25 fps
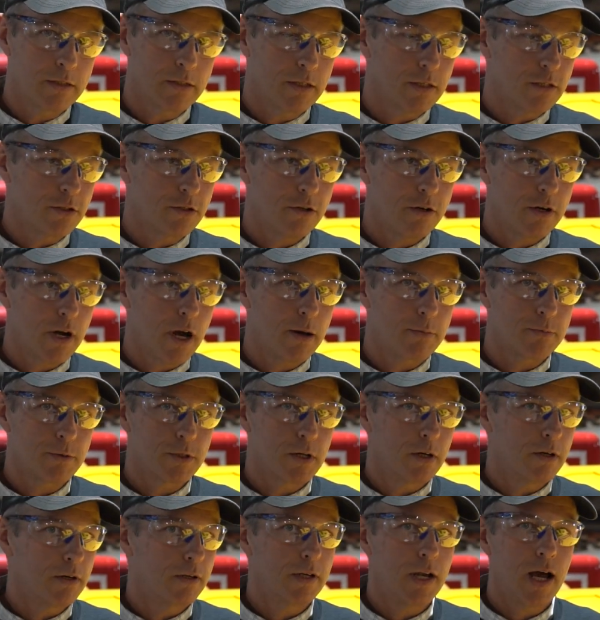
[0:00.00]
that
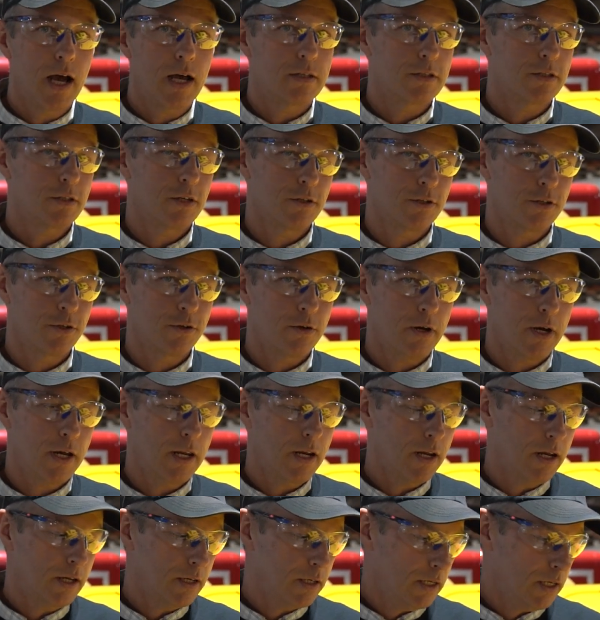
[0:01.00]
straps are not such a
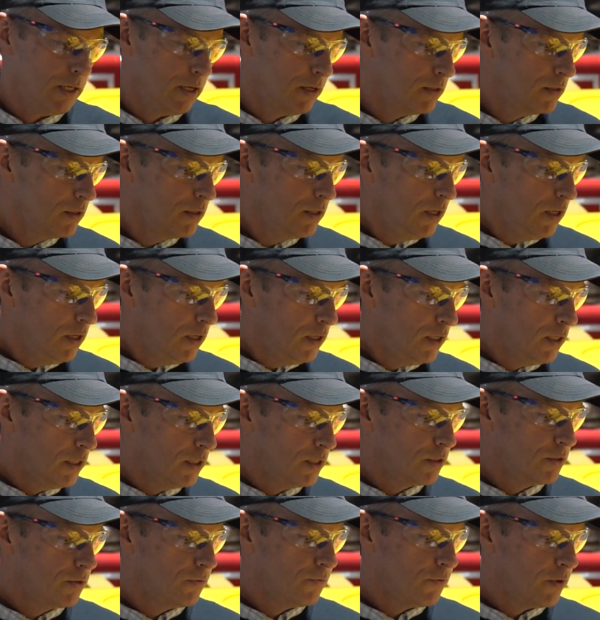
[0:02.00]
great idea
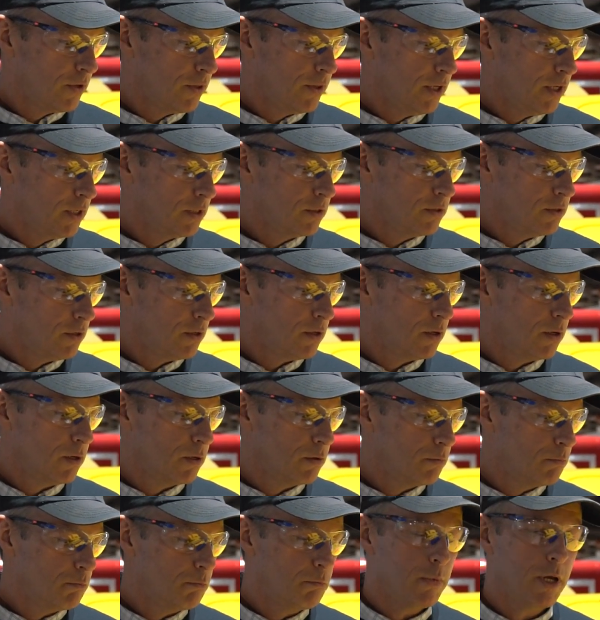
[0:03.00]
is for things that
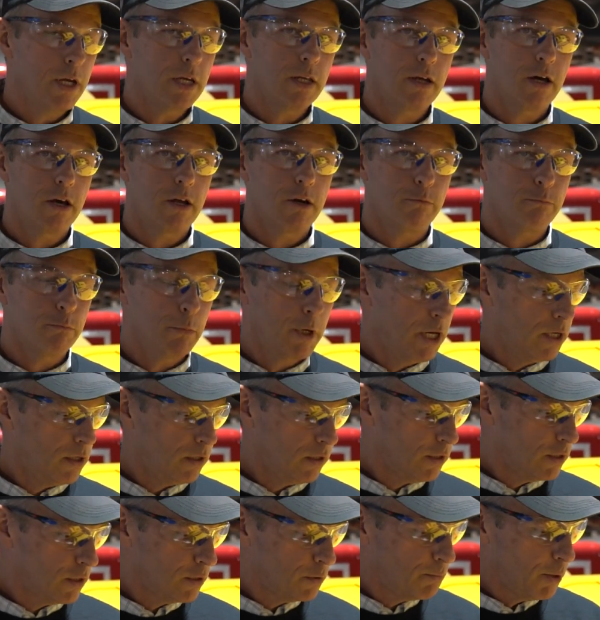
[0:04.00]
are made out of
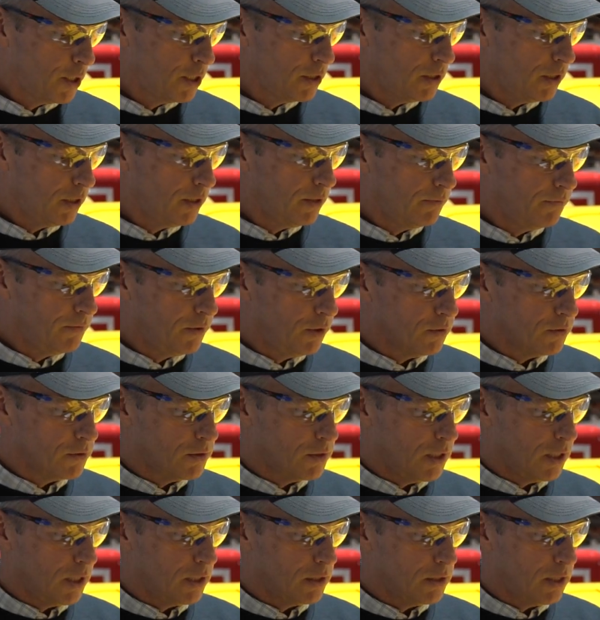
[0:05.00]
metal, especially if
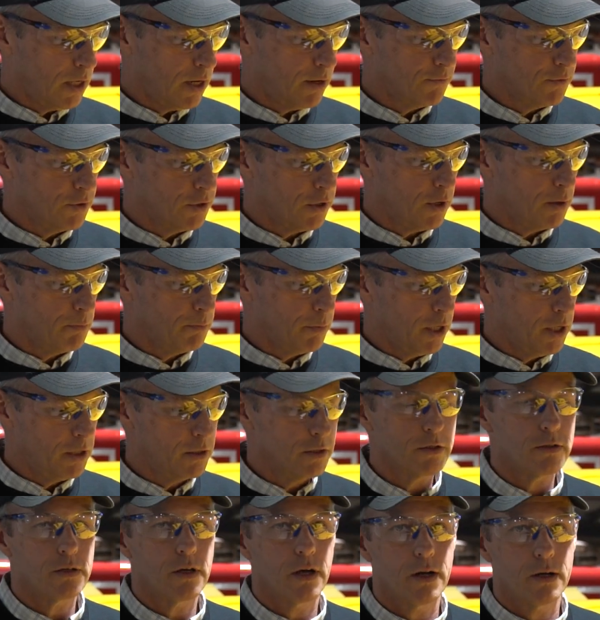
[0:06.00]
those things have sharp
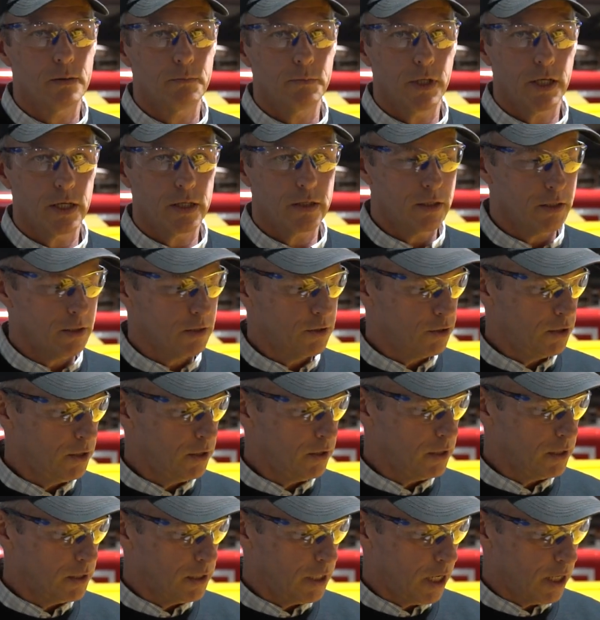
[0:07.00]
edges on them like this
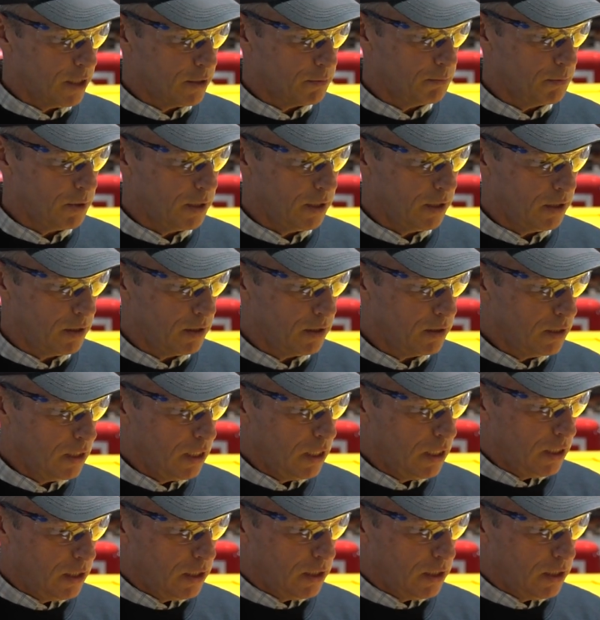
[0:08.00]
shear attachment here.